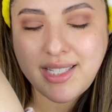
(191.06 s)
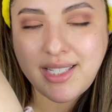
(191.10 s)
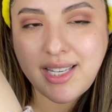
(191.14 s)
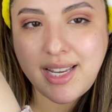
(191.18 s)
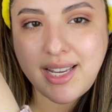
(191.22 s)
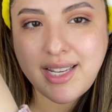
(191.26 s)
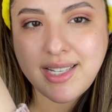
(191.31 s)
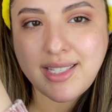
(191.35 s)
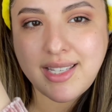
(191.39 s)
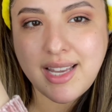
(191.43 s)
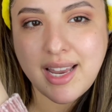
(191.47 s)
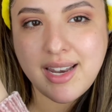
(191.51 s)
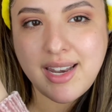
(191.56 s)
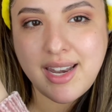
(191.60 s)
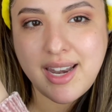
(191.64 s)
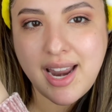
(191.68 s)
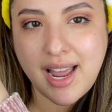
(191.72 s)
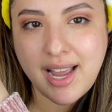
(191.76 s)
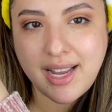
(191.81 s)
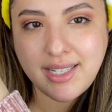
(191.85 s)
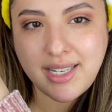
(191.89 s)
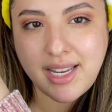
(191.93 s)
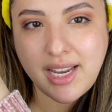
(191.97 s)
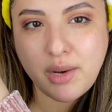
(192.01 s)
is
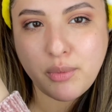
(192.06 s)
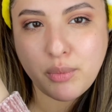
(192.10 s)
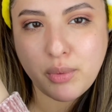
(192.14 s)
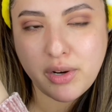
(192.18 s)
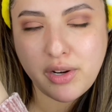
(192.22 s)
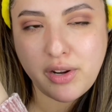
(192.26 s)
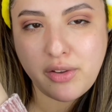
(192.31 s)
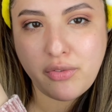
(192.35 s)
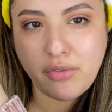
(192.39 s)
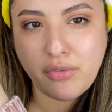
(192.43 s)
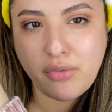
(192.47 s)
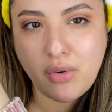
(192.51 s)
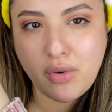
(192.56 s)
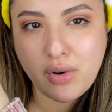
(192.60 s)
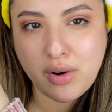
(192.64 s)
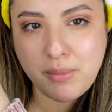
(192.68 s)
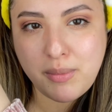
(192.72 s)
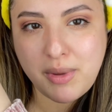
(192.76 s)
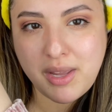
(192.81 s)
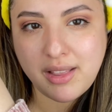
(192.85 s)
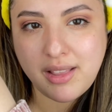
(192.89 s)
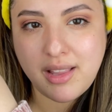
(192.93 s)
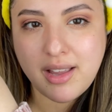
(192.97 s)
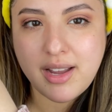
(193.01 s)
not a running
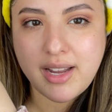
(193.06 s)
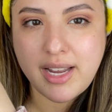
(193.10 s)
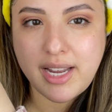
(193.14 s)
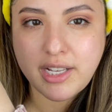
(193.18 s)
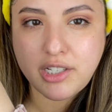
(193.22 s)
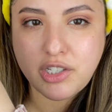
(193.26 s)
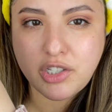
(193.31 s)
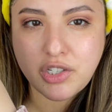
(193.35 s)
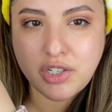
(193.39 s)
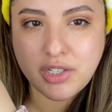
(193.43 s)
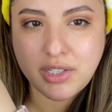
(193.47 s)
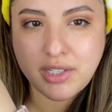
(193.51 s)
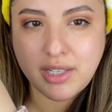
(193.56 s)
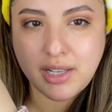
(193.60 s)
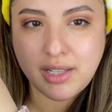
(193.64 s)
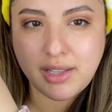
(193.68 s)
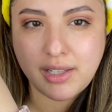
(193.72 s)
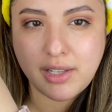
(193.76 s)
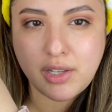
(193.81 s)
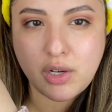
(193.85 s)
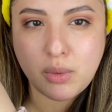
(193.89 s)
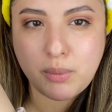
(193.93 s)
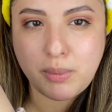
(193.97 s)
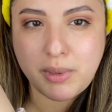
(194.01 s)
formula. It's just a
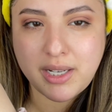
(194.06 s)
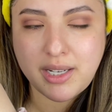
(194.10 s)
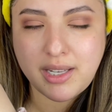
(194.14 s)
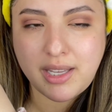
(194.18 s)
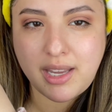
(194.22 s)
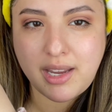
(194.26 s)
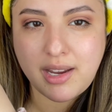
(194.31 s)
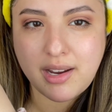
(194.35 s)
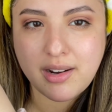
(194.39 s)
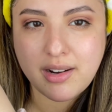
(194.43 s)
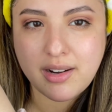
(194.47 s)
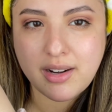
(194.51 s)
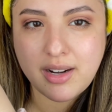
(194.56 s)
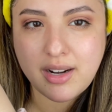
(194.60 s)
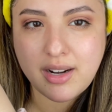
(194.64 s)
little bit here.